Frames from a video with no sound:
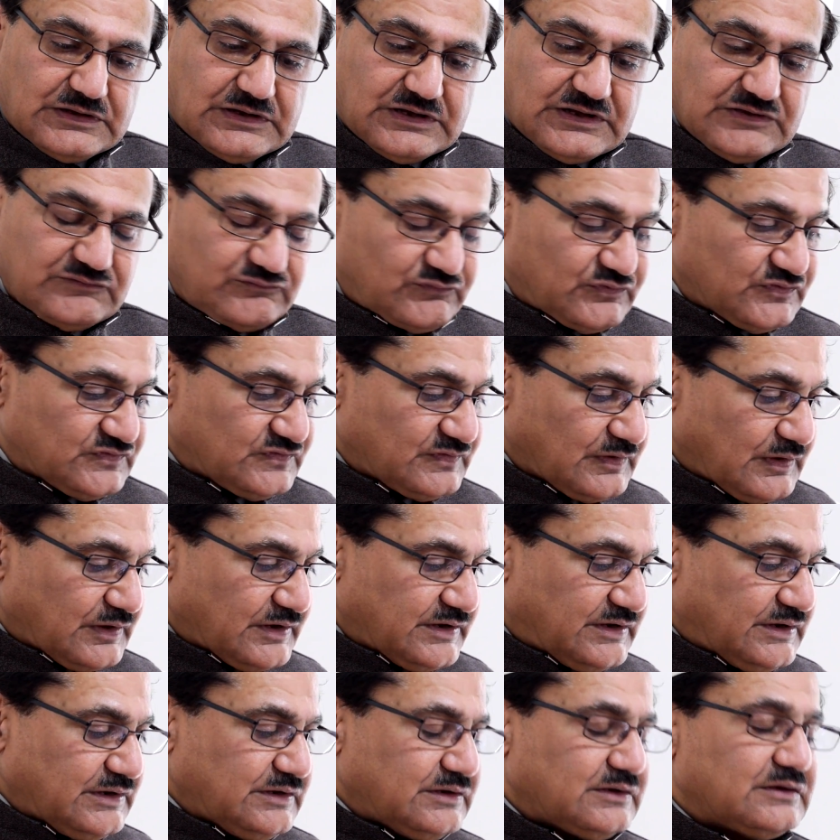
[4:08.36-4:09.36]
I have
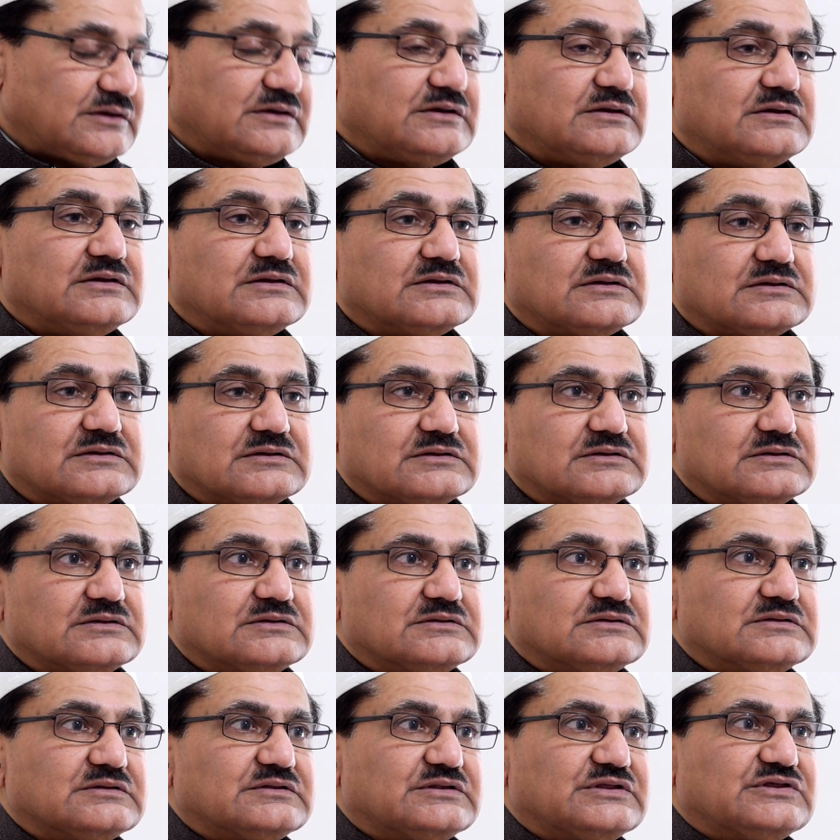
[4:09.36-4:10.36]
recited
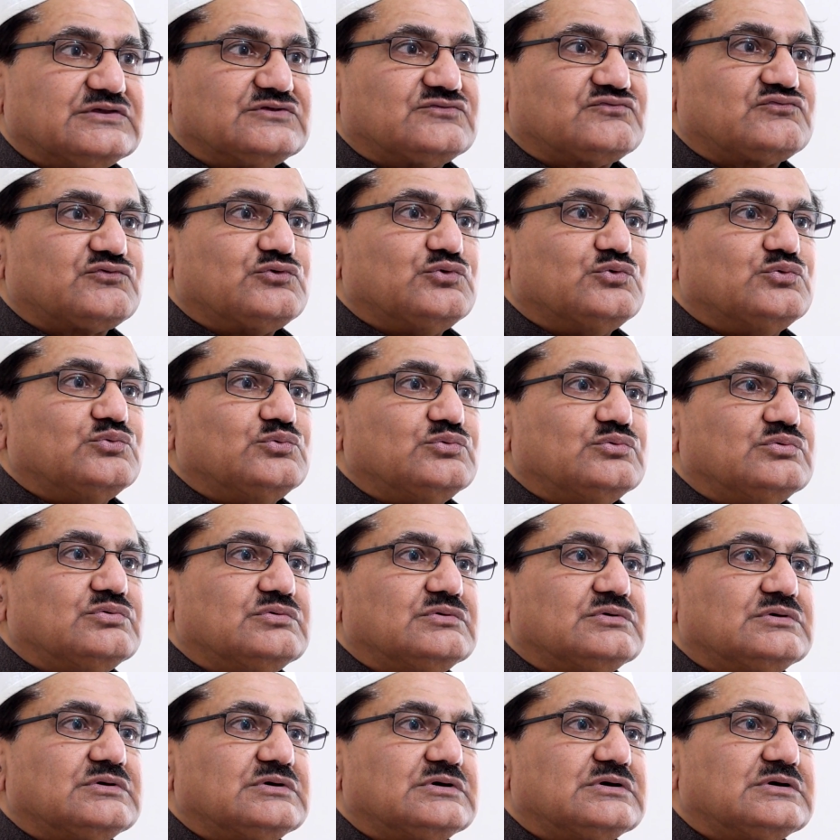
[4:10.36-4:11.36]
these few
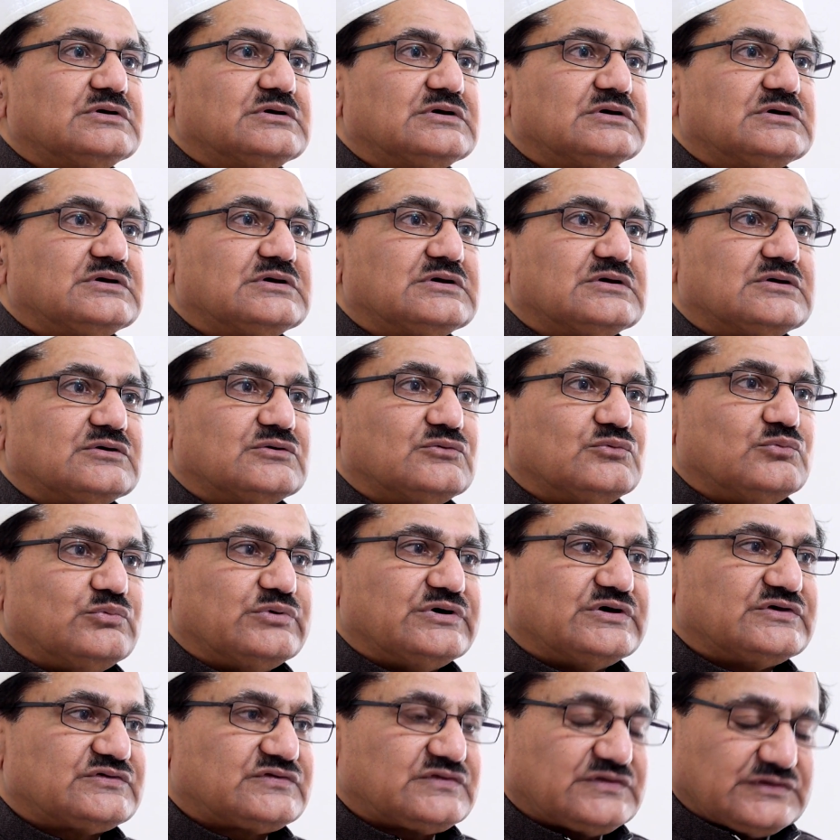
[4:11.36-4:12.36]

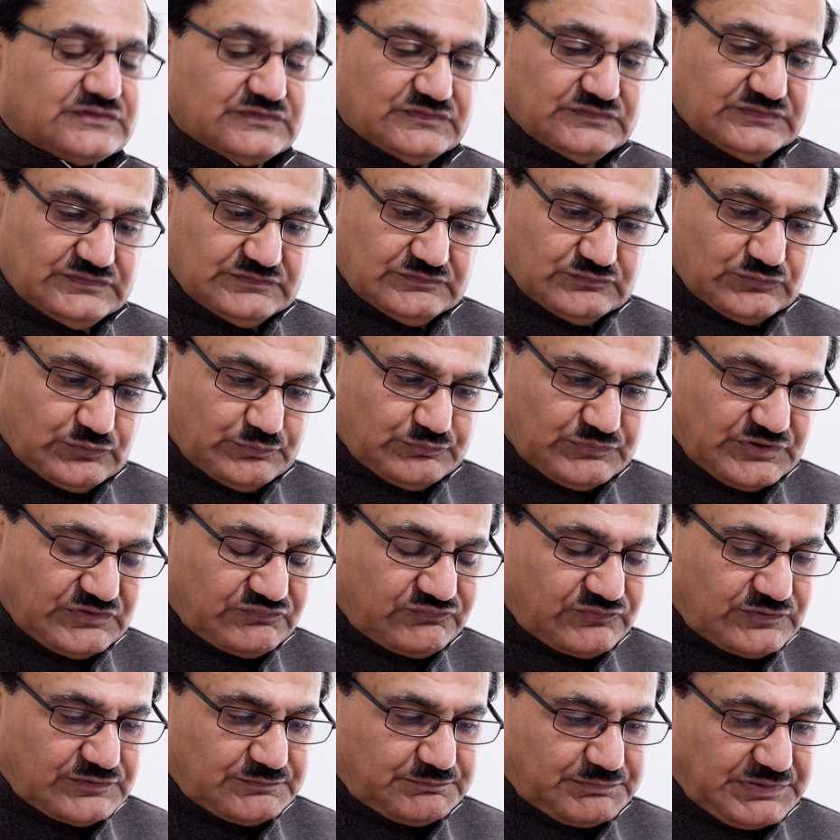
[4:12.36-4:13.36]
verses from
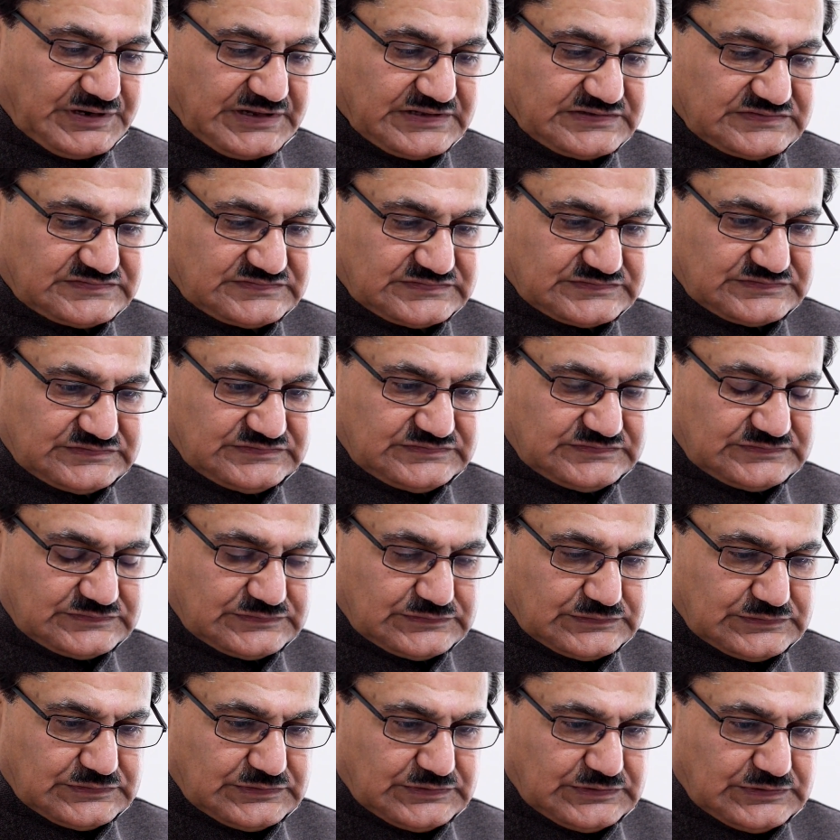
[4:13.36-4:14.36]
different
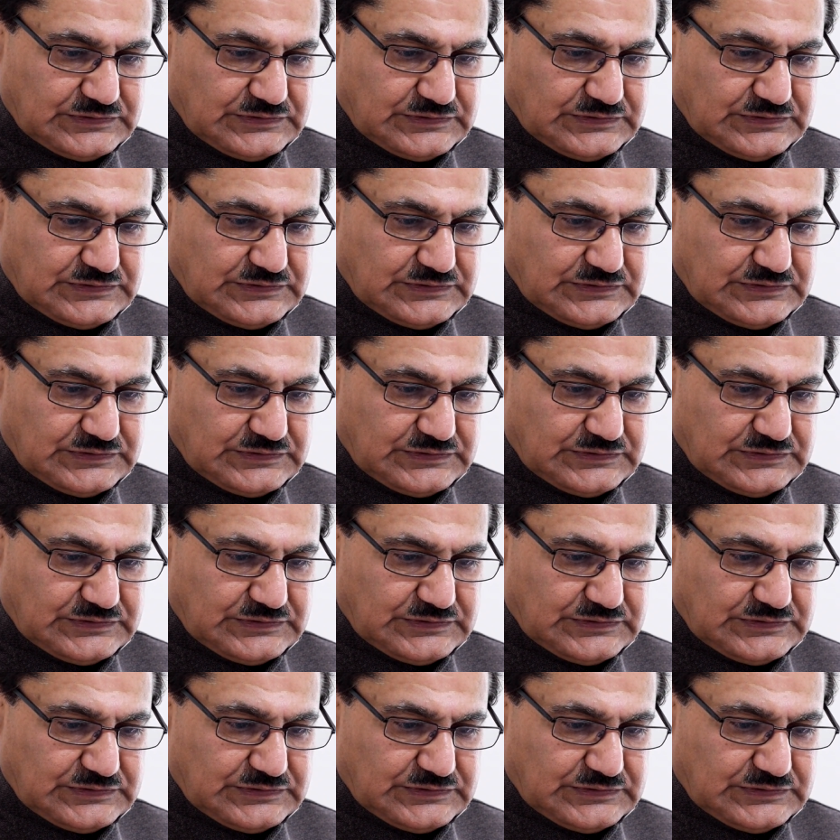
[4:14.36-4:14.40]
places